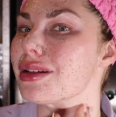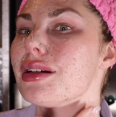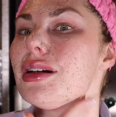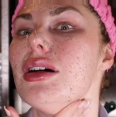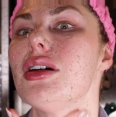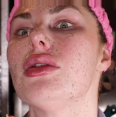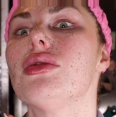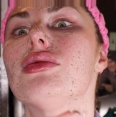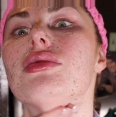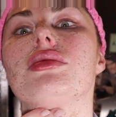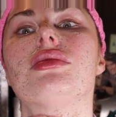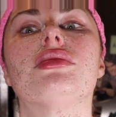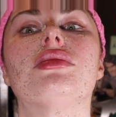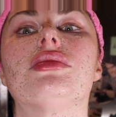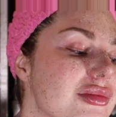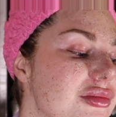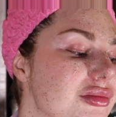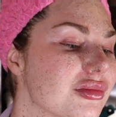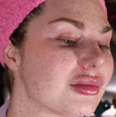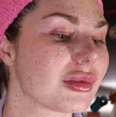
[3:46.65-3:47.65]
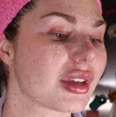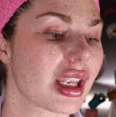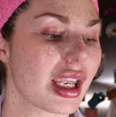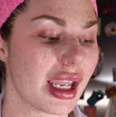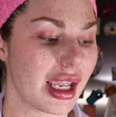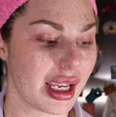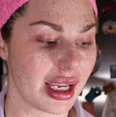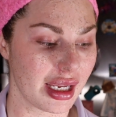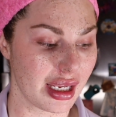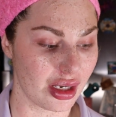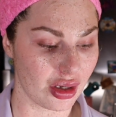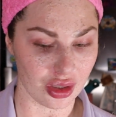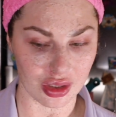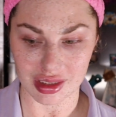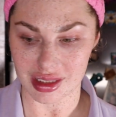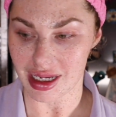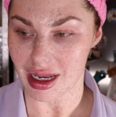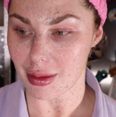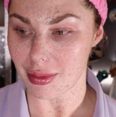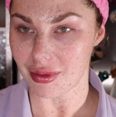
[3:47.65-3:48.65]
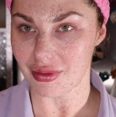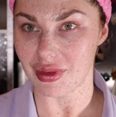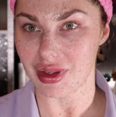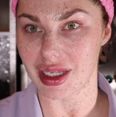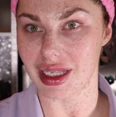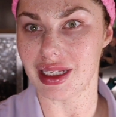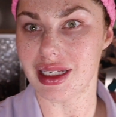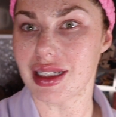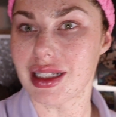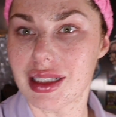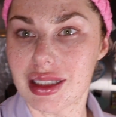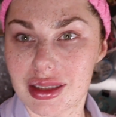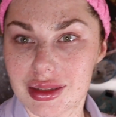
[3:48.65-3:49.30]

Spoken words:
go. Okay, and on top of it,